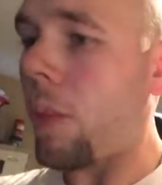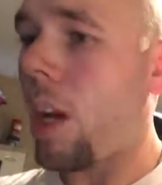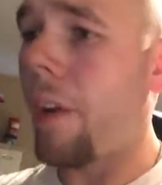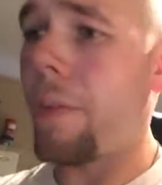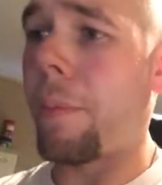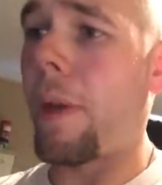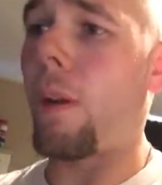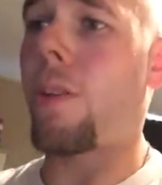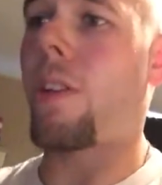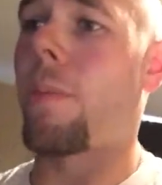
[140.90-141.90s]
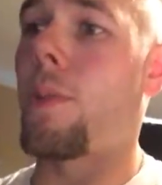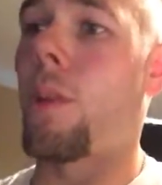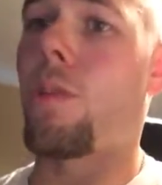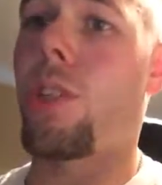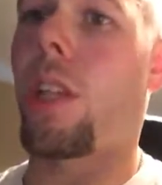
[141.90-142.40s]
off your mirror or something, you
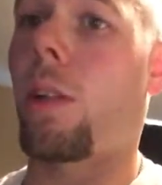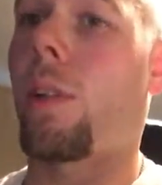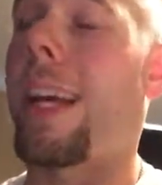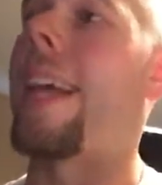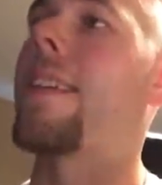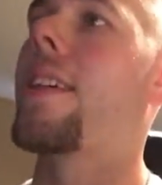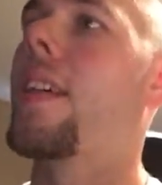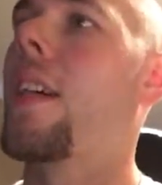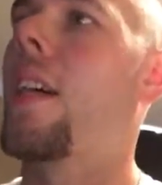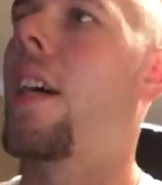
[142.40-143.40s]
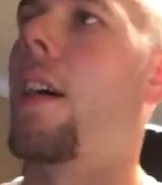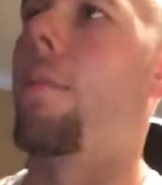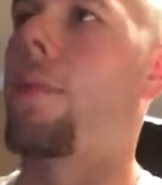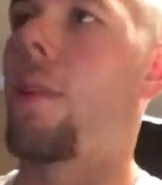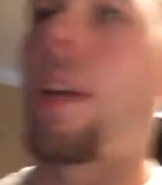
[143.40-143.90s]
know, just a little light. Um, so